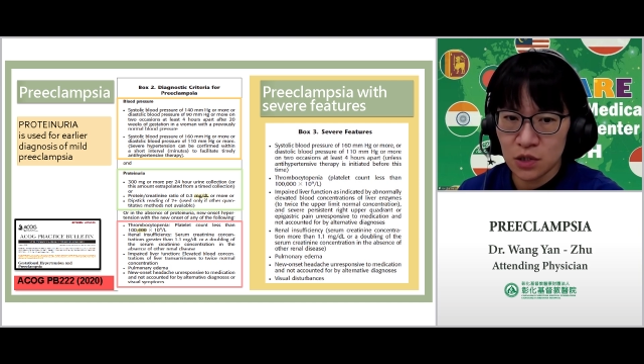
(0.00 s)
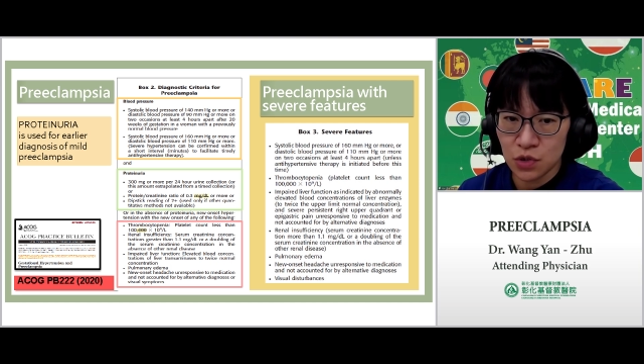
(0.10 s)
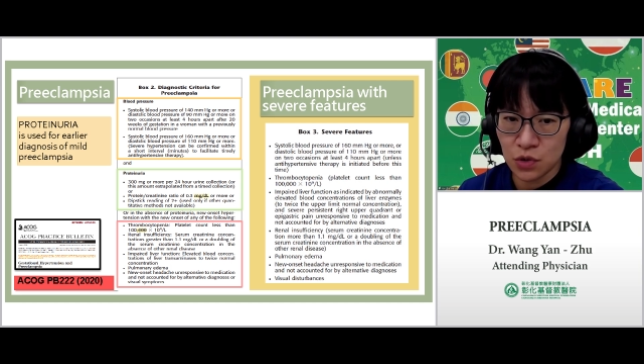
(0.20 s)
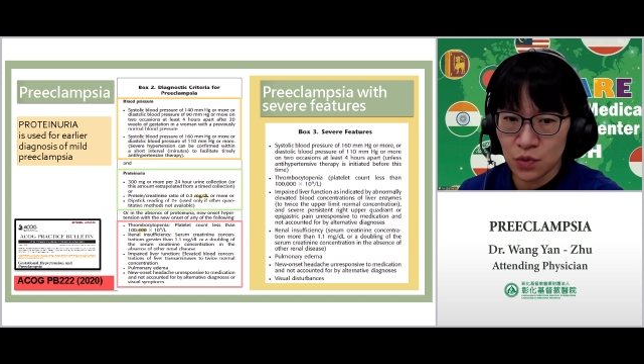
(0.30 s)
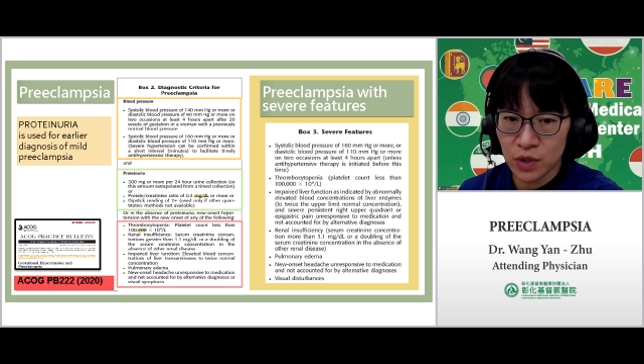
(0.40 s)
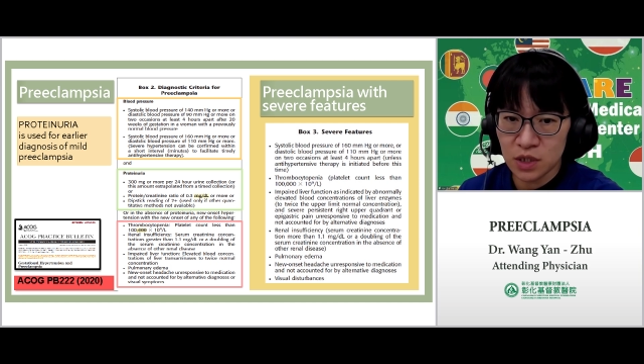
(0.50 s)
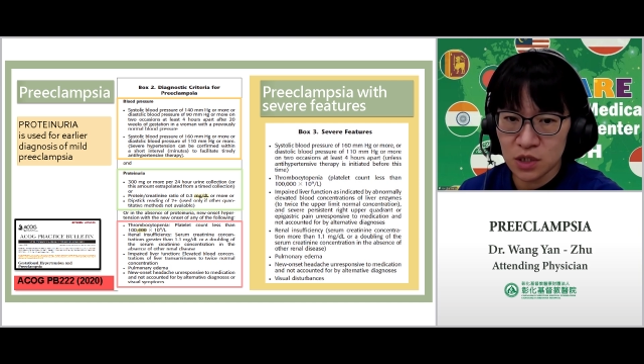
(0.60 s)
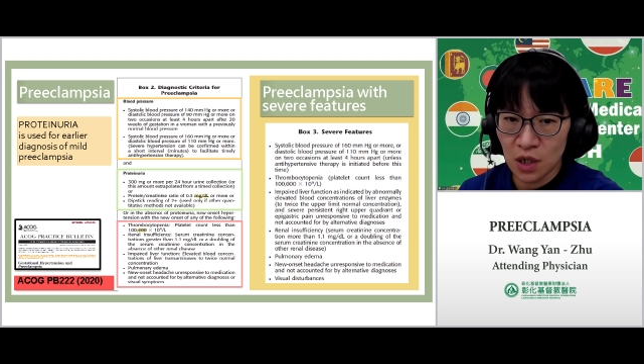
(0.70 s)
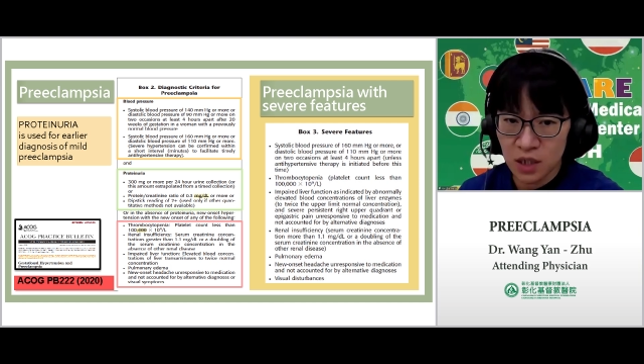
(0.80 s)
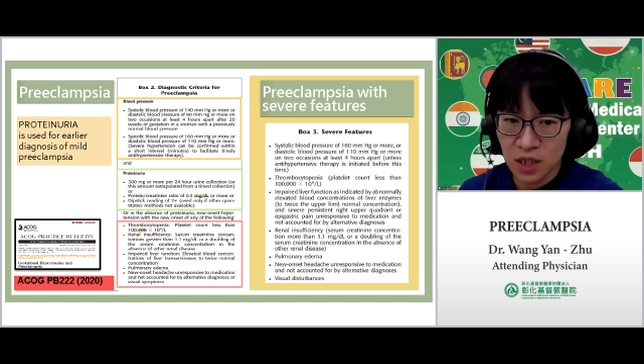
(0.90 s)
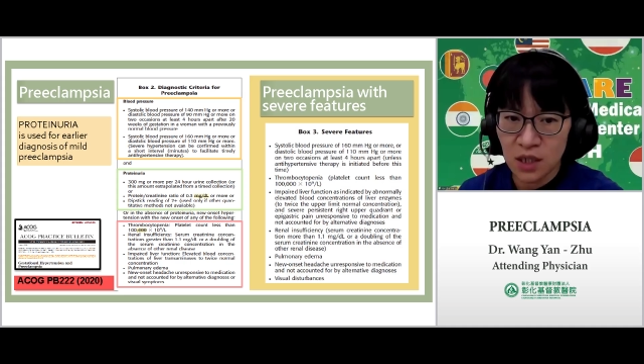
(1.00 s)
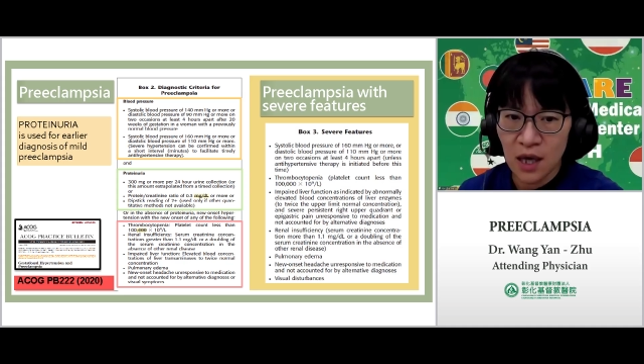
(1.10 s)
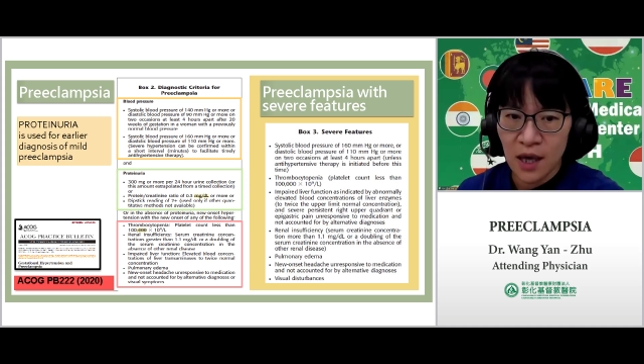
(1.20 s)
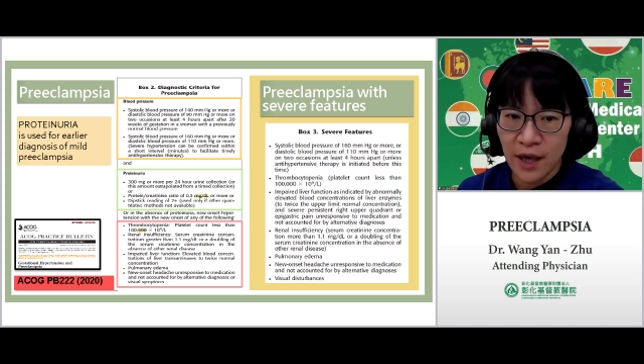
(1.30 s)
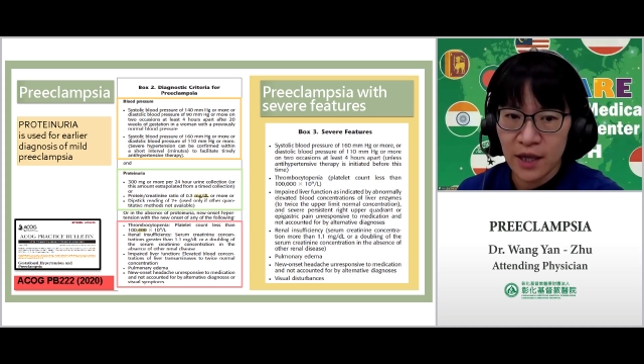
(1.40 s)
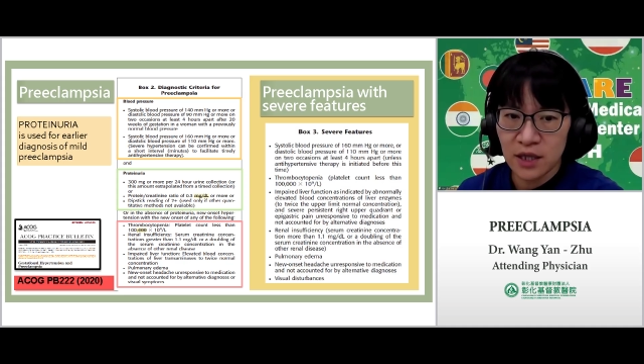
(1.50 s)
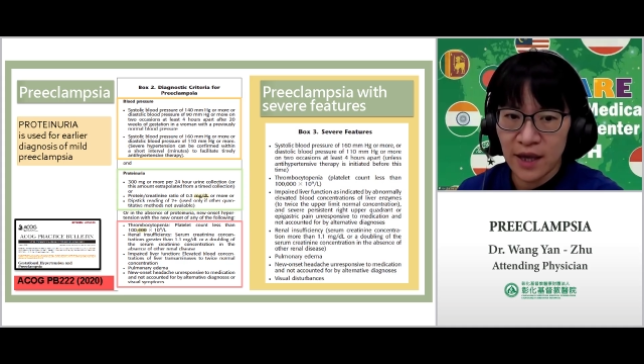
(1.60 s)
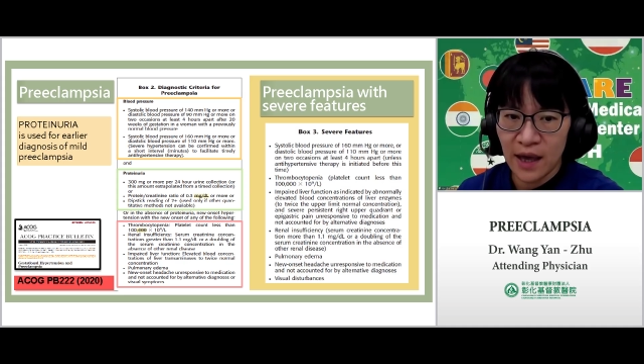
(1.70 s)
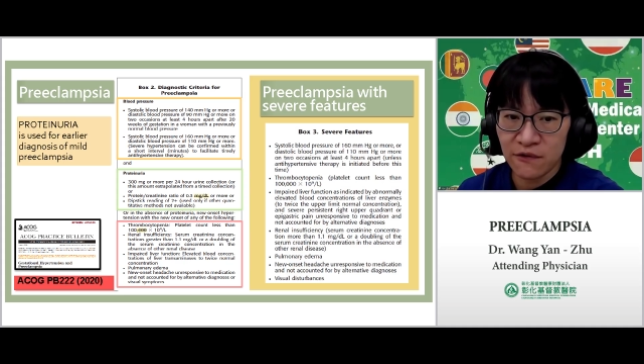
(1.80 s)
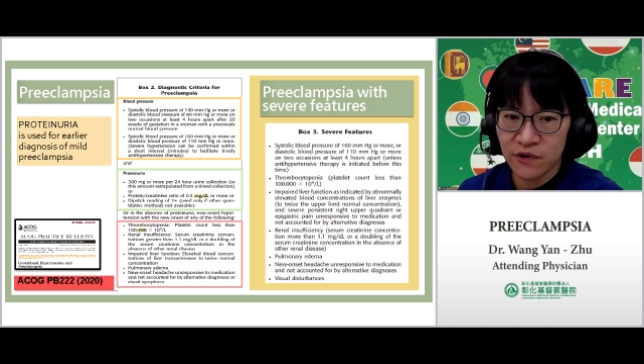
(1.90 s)
urine study, and they
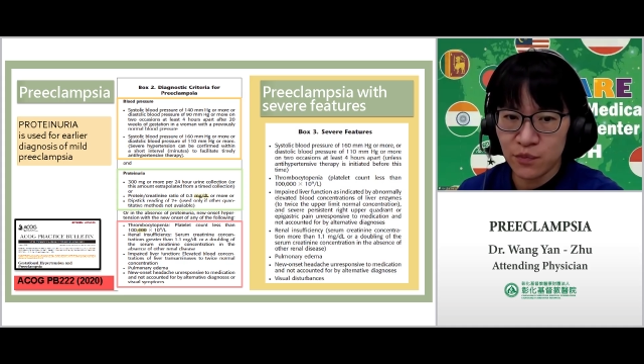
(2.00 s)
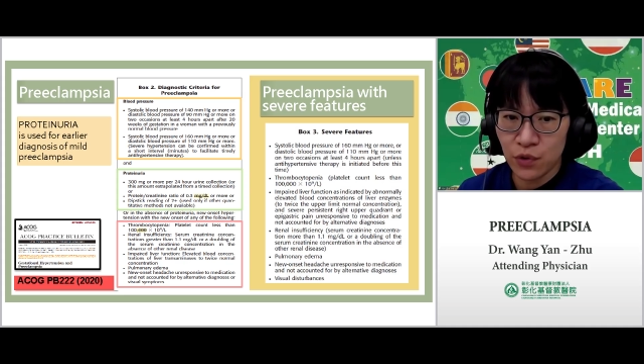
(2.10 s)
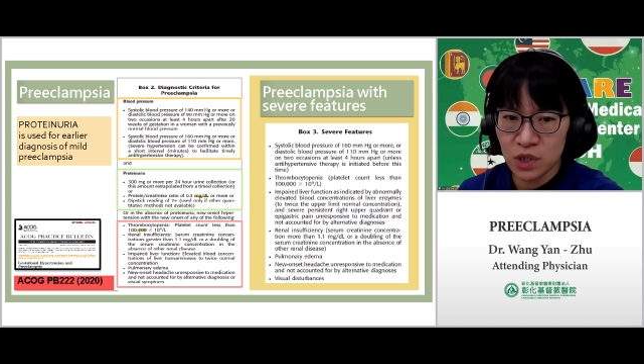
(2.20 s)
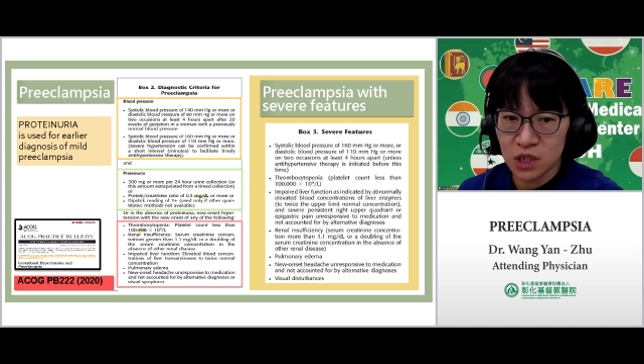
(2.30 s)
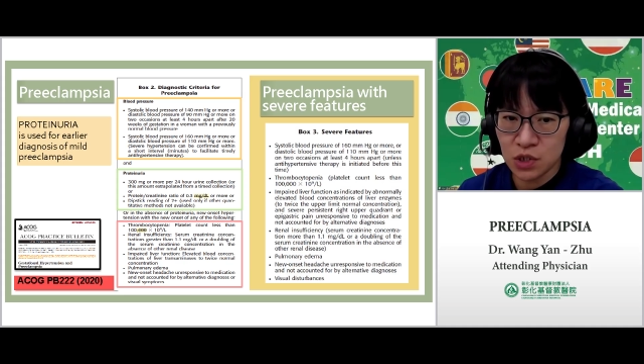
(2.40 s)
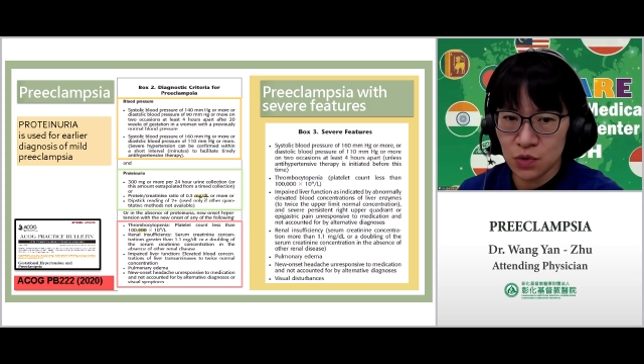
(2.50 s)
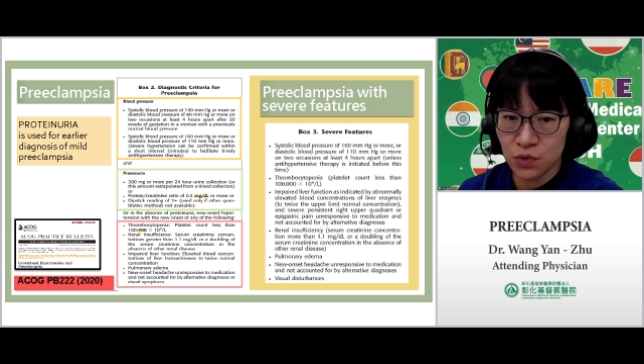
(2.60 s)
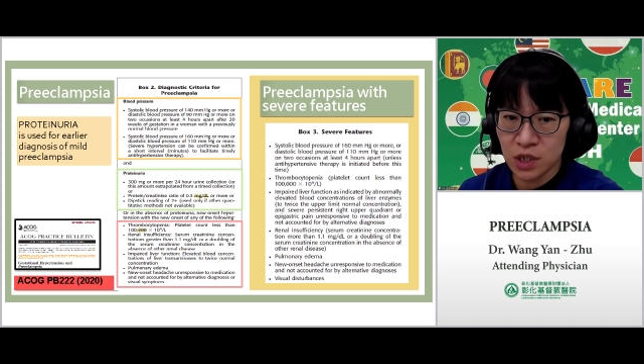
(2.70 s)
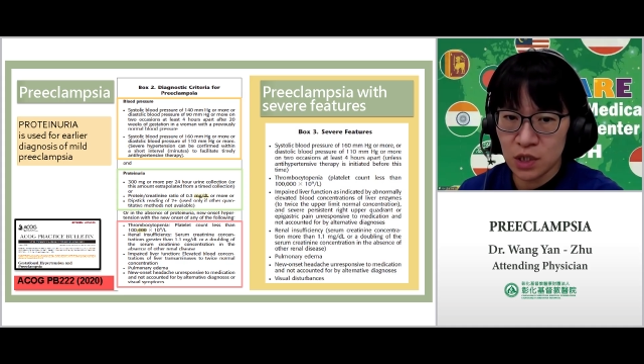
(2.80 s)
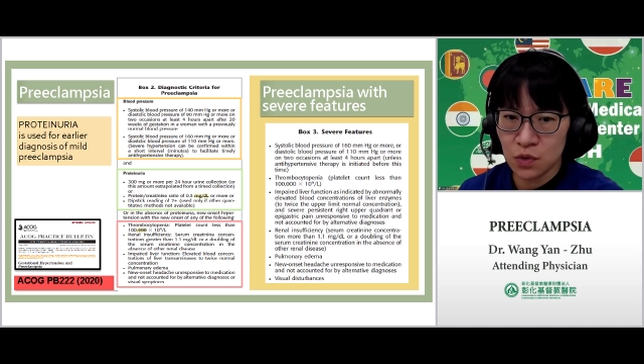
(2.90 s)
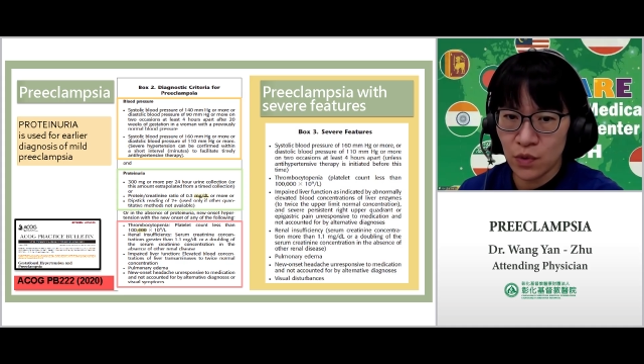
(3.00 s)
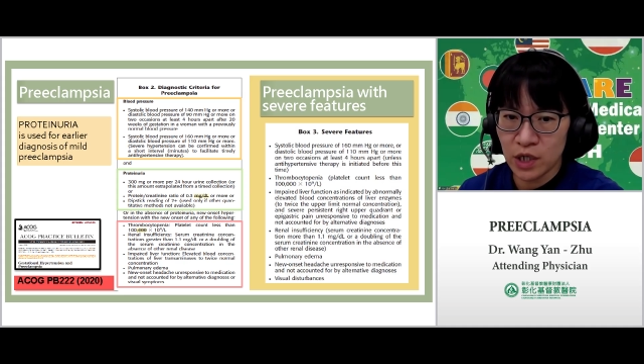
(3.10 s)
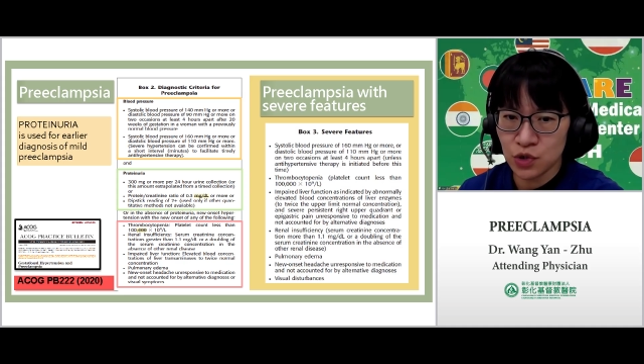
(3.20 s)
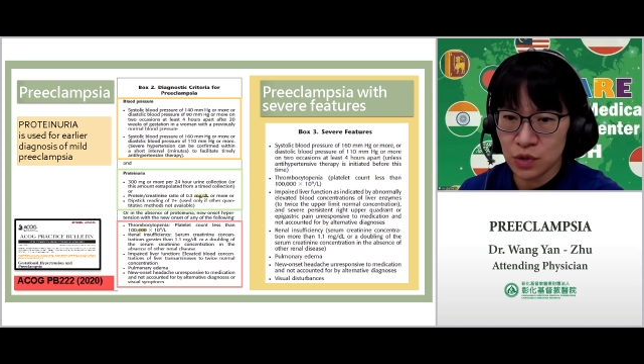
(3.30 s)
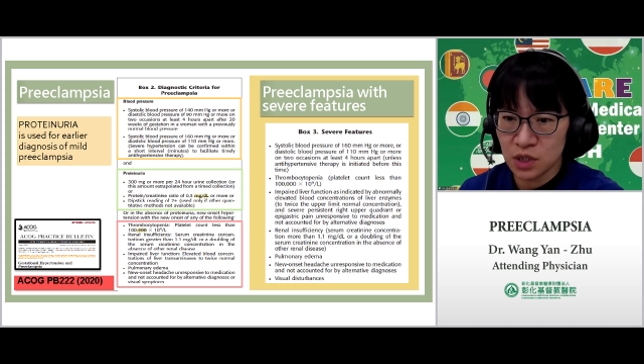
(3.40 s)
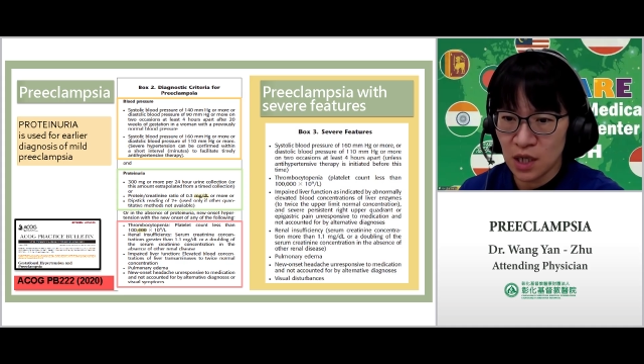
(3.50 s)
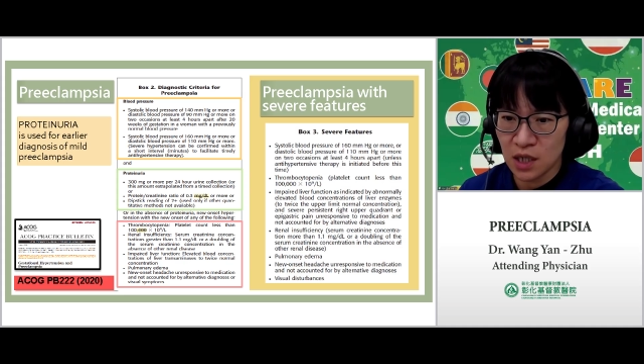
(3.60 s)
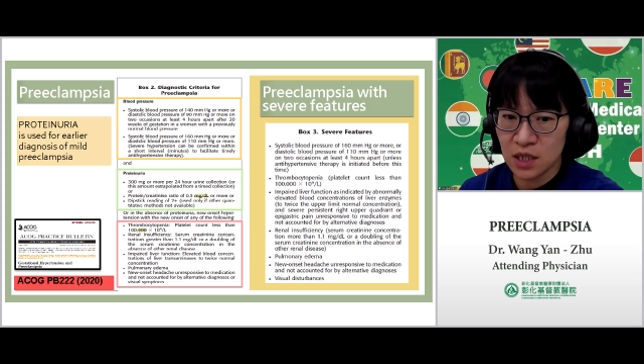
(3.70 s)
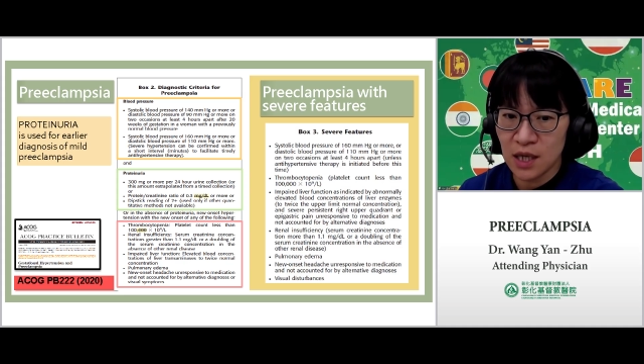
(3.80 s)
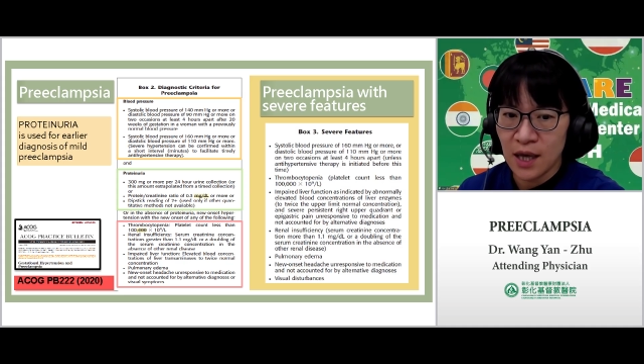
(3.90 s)
have a protein to creatinine ratio
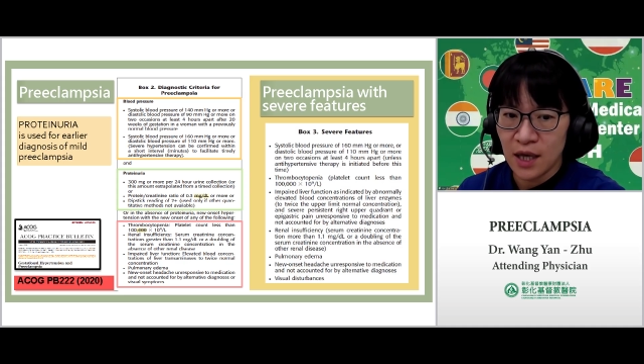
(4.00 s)
study.